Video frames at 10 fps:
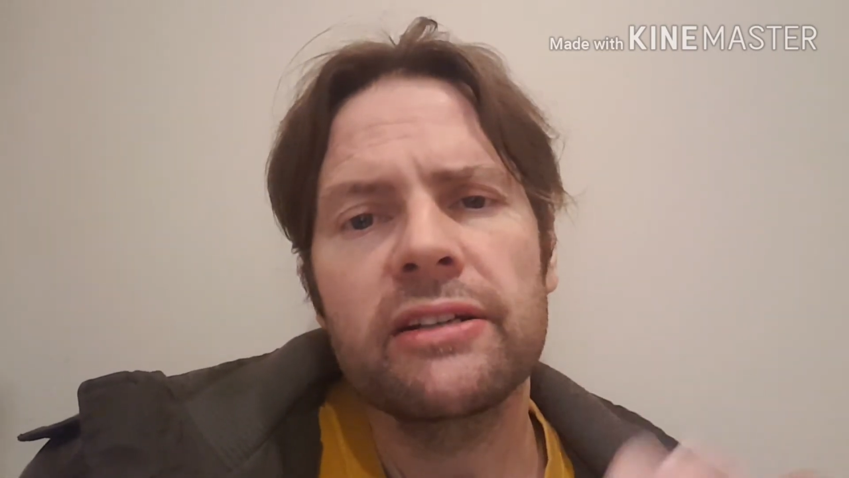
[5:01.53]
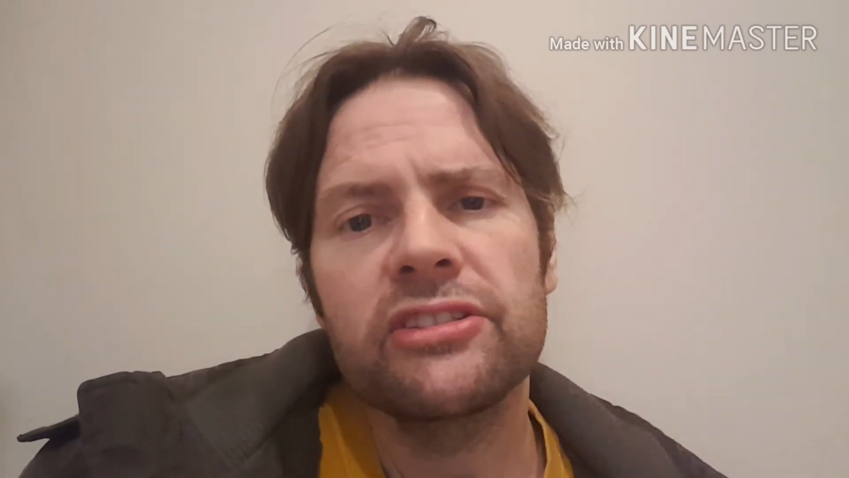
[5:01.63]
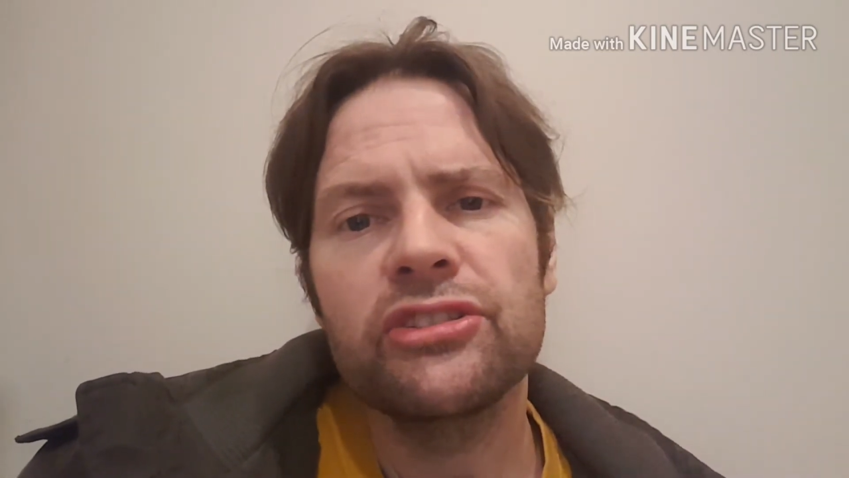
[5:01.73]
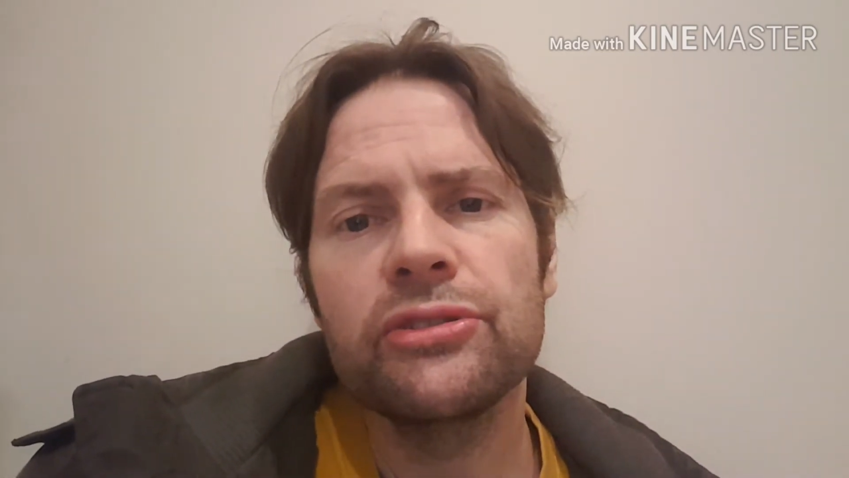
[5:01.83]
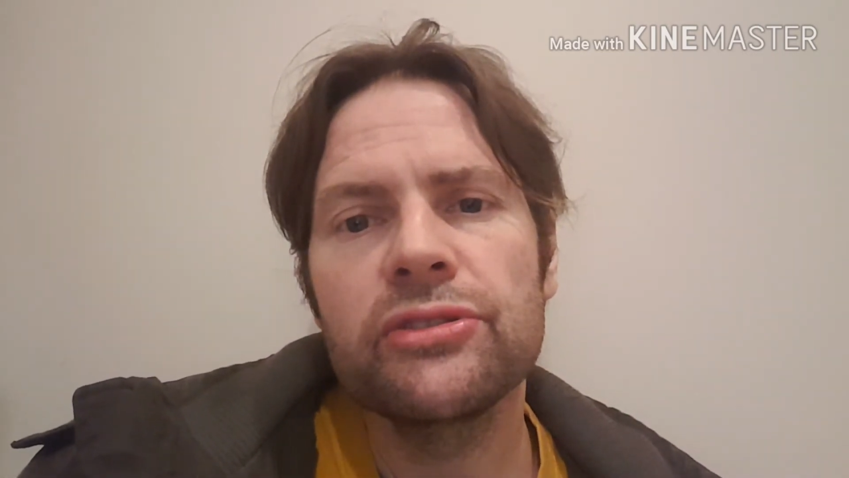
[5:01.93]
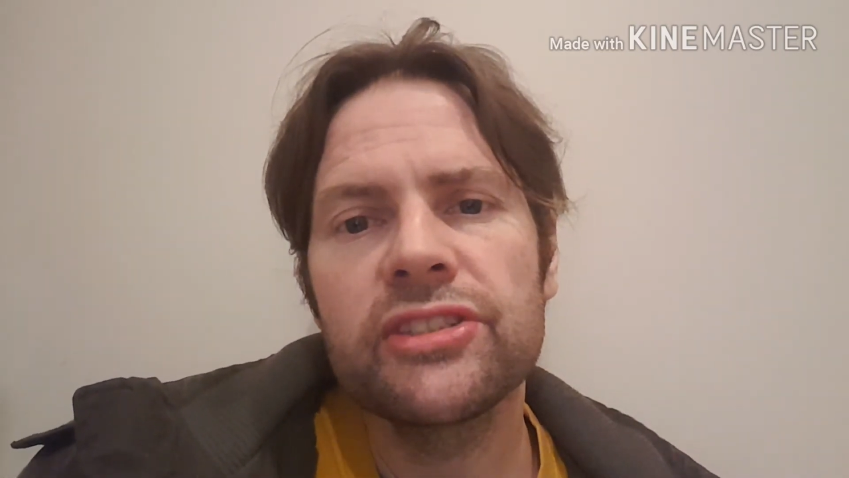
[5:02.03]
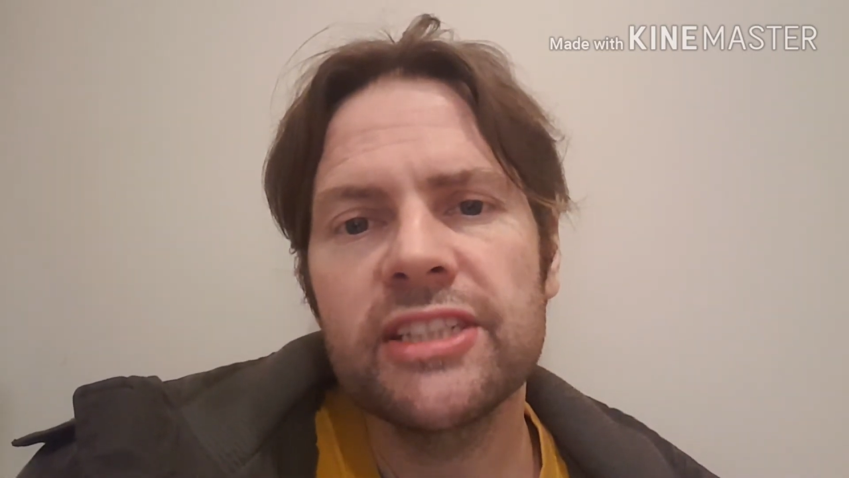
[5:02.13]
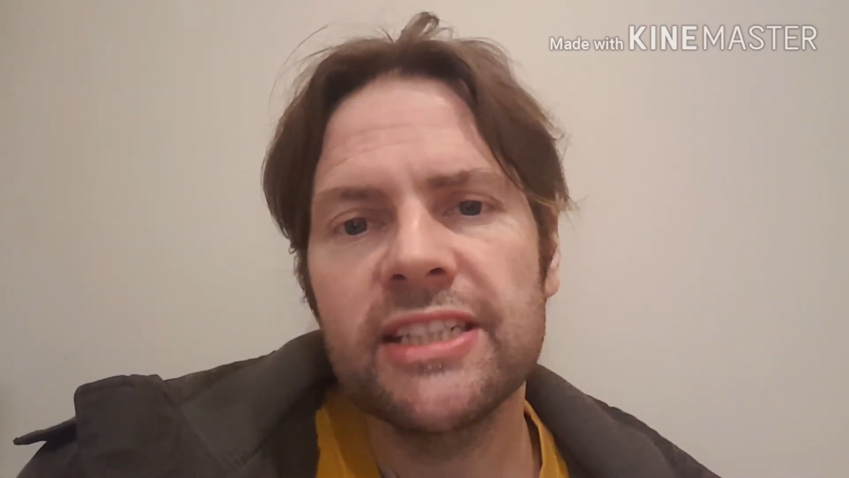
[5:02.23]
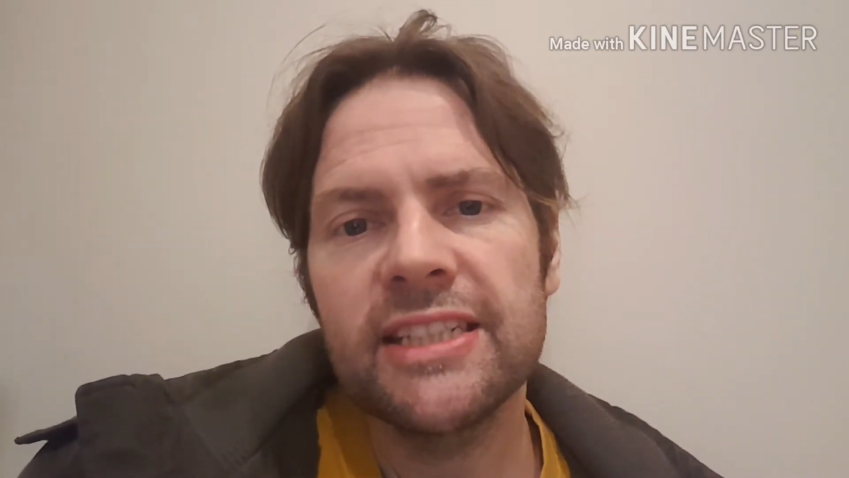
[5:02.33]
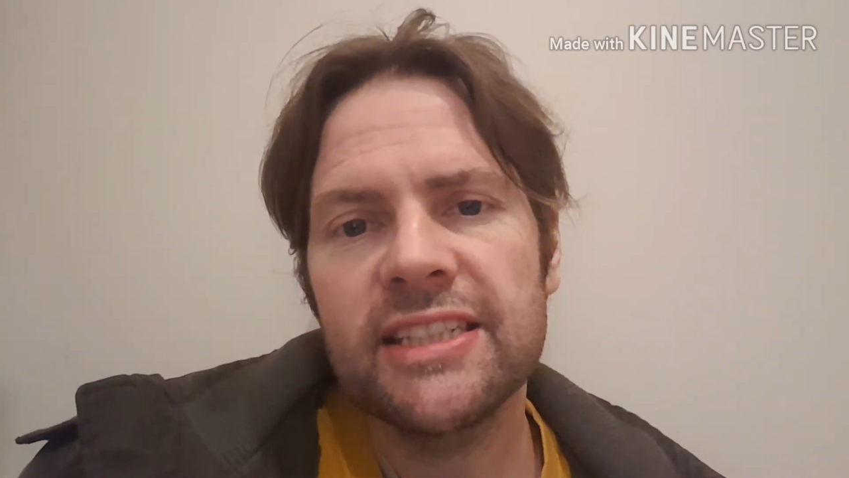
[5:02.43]
it's used
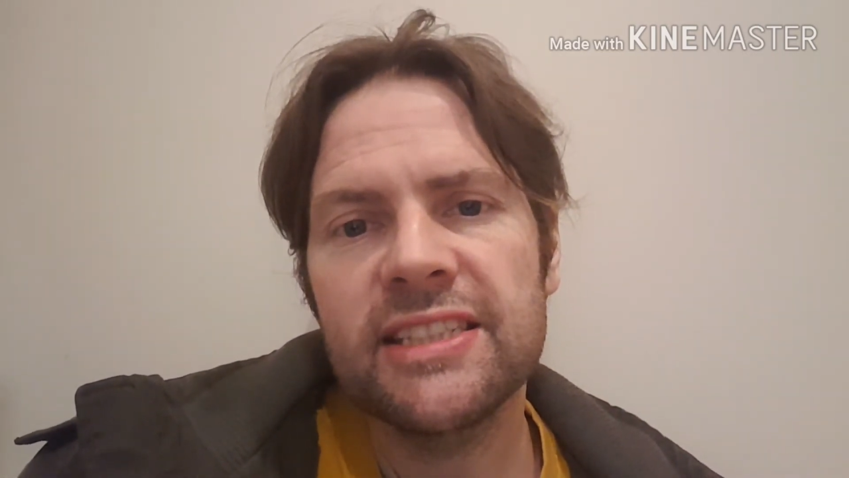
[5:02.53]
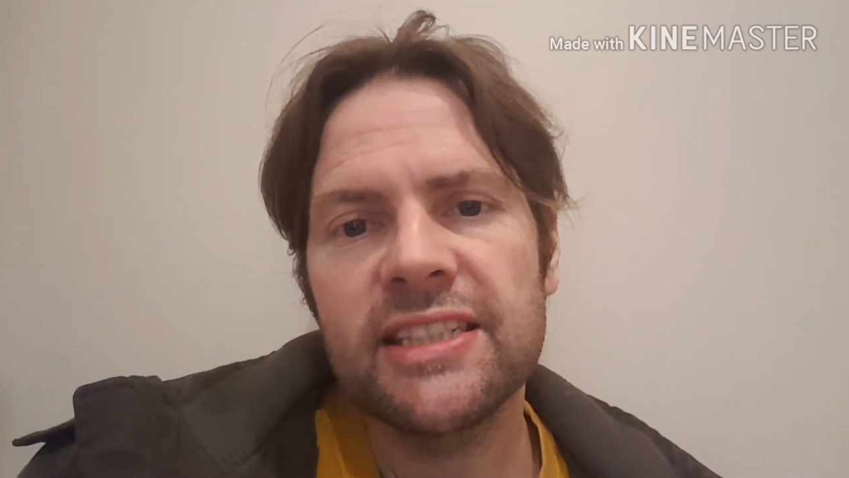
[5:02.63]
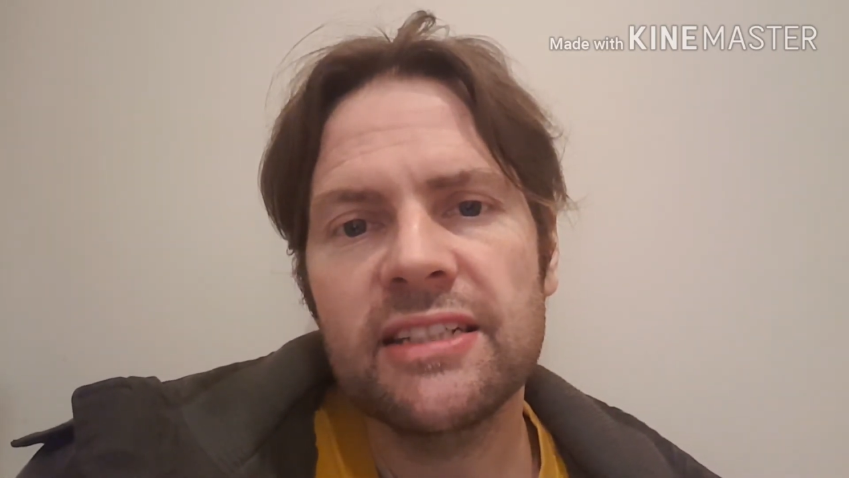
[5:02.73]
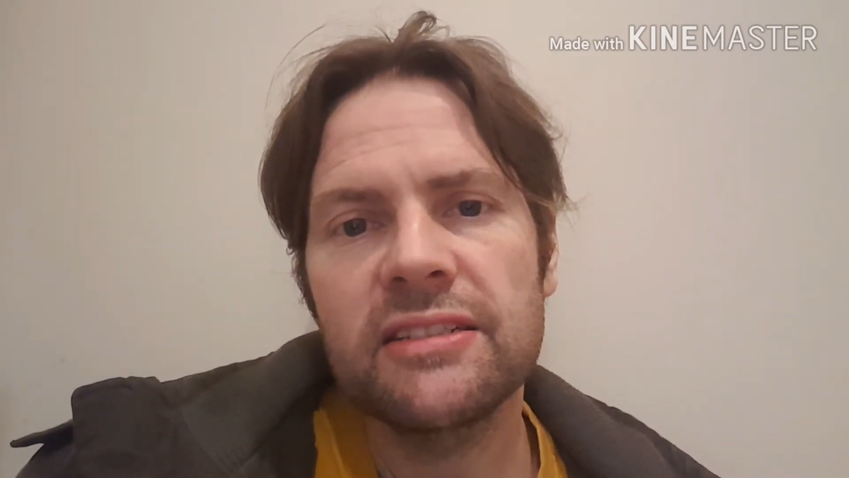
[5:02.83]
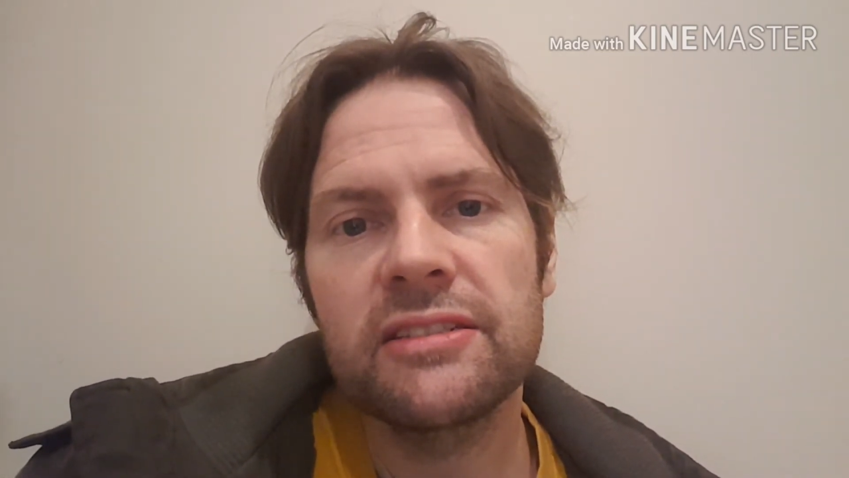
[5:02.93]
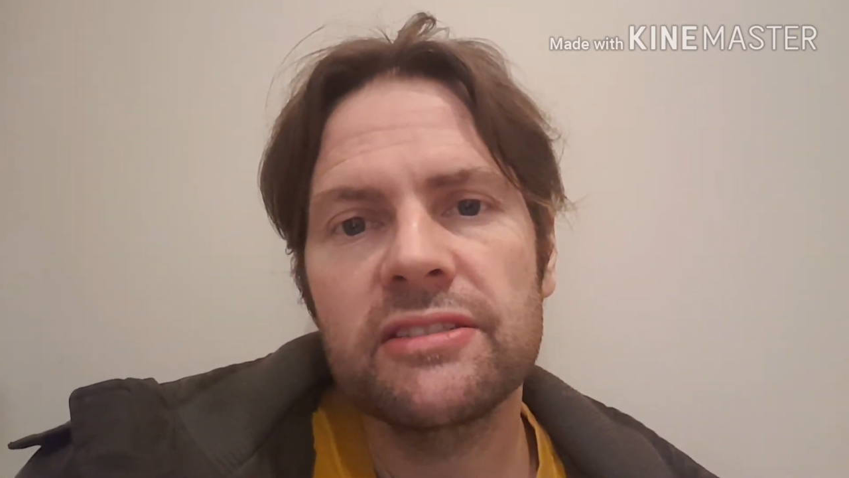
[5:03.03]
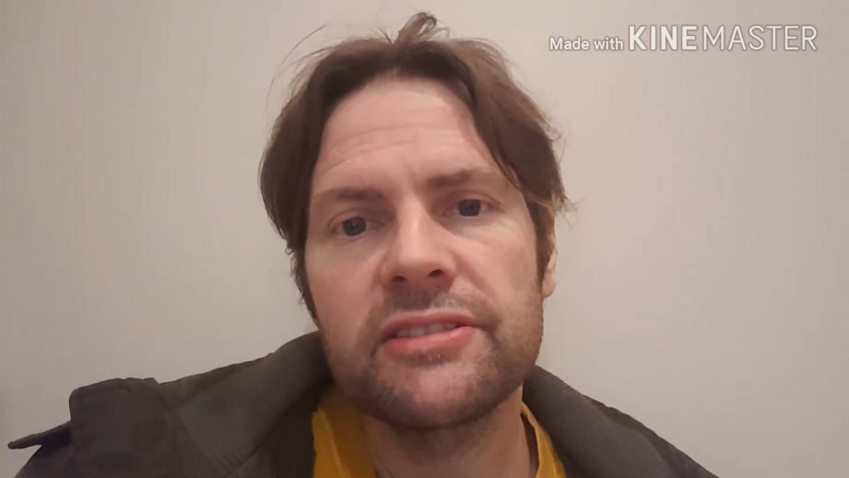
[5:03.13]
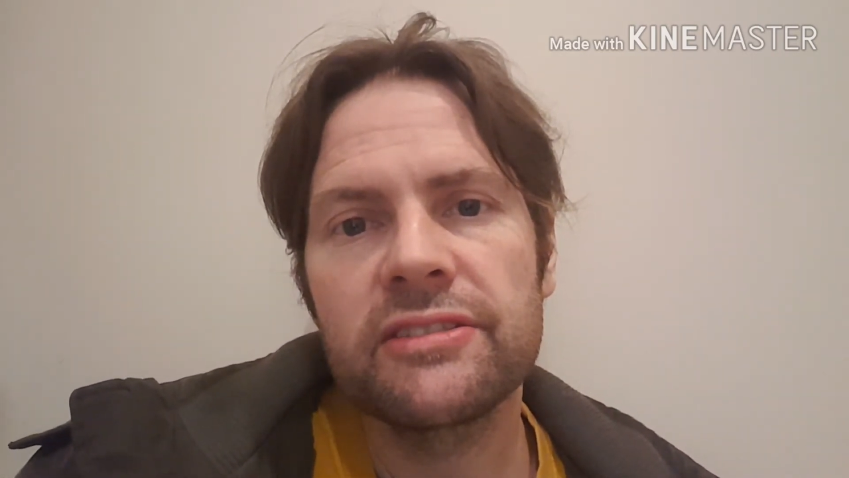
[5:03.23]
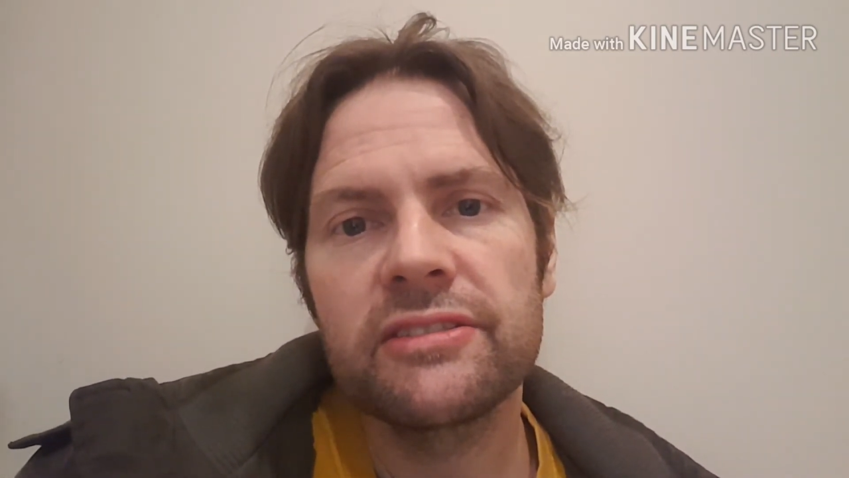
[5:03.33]
in a sentence.